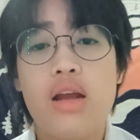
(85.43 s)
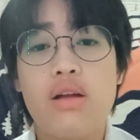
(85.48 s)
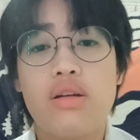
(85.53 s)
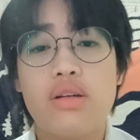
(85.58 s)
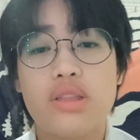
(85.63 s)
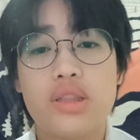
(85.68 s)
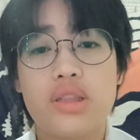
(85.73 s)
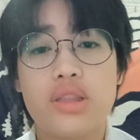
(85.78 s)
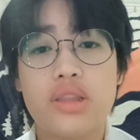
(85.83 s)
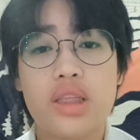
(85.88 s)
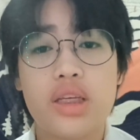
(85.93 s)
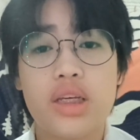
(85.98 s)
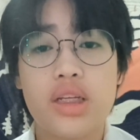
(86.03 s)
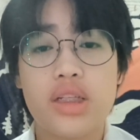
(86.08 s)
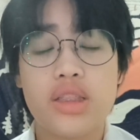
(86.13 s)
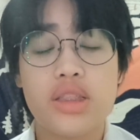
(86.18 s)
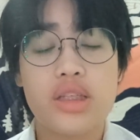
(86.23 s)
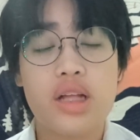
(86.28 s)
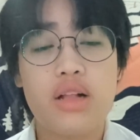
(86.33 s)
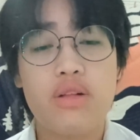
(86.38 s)
resulting
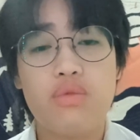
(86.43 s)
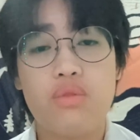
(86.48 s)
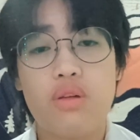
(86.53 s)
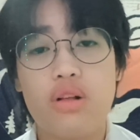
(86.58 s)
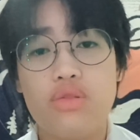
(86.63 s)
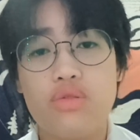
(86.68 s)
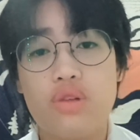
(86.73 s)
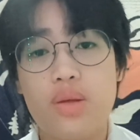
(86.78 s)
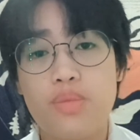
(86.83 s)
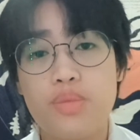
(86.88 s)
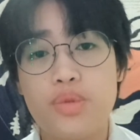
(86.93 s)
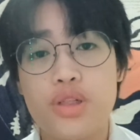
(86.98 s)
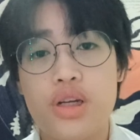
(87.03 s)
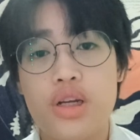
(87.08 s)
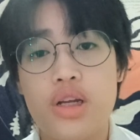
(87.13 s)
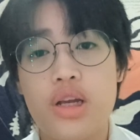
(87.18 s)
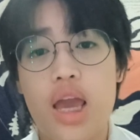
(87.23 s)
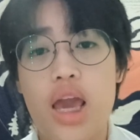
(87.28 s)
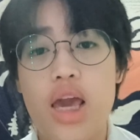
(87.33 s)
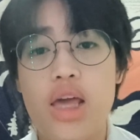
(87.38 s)
in cell wall
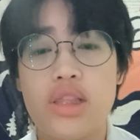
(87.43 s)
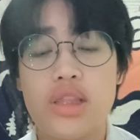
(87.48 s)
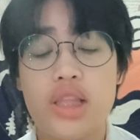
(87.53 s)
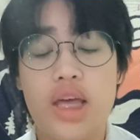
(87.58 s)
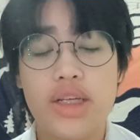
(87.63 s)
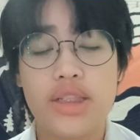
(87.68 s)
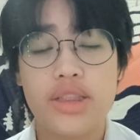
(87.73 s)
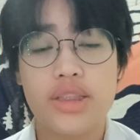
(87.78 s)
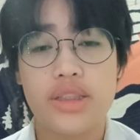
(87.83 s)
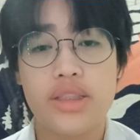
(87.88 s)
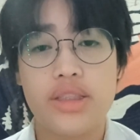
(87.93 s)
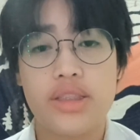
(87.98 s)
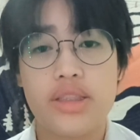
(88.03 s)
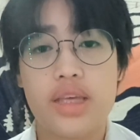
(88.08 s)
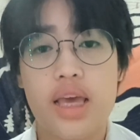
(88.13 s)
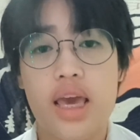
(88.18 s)
rupture and lysis,